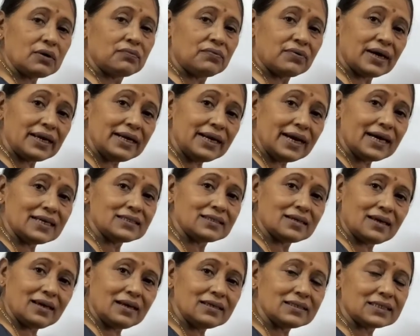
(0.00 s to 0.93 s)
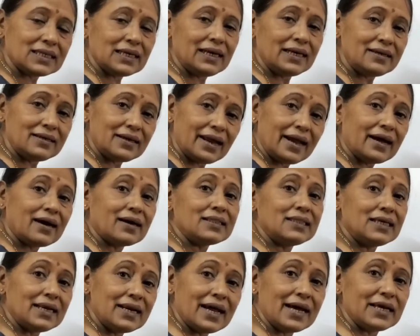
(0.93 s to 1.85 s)
Or one has gill slit,
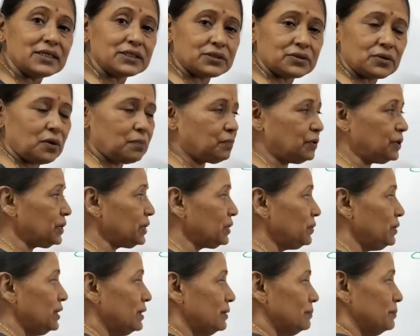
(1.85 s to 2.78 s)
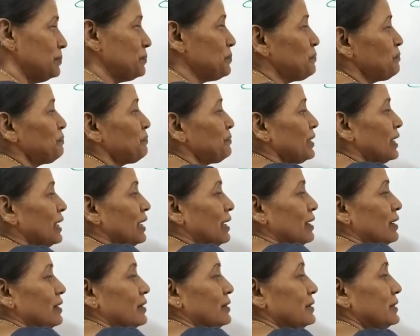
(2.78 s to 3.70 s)
other has operculum?
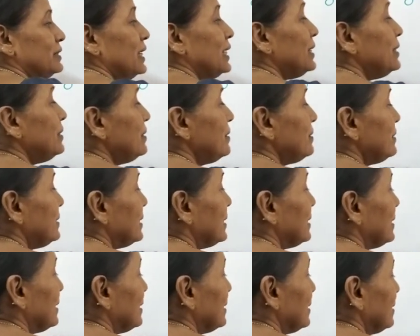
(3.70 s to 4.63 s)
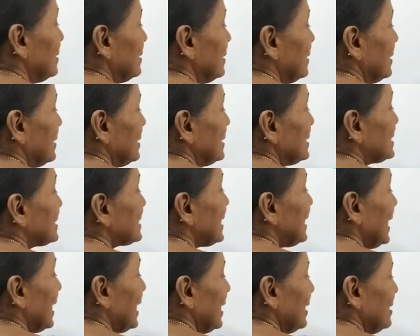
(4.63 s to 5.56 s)
Then the
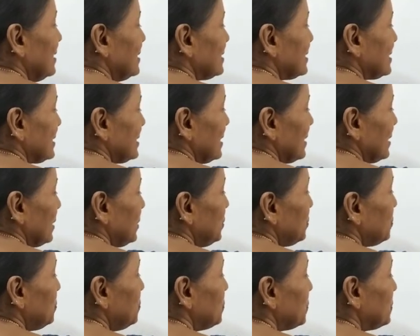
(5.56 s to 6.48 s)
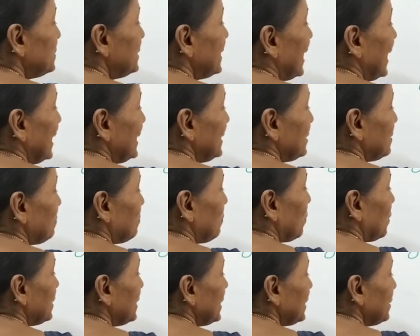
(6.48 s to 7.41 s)
scales. You know
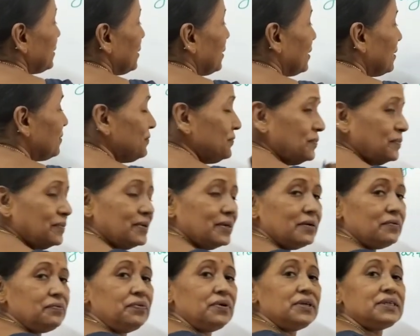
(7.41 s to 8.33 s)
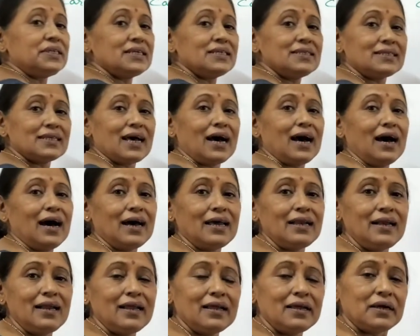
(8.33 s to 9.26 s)
that the body of fishes
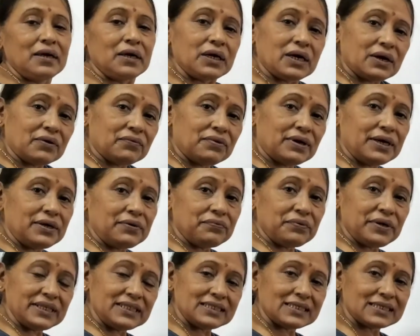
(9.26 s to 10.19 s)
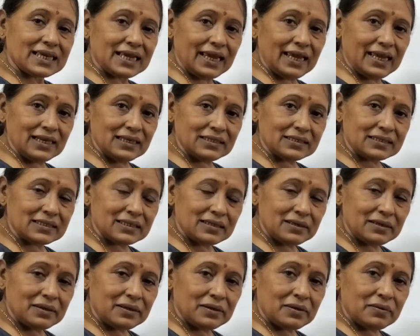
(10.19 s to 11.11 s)
are covered with
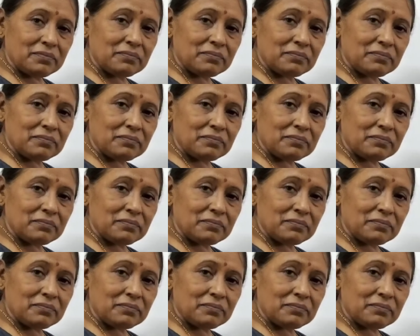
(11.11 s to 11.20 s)
scales.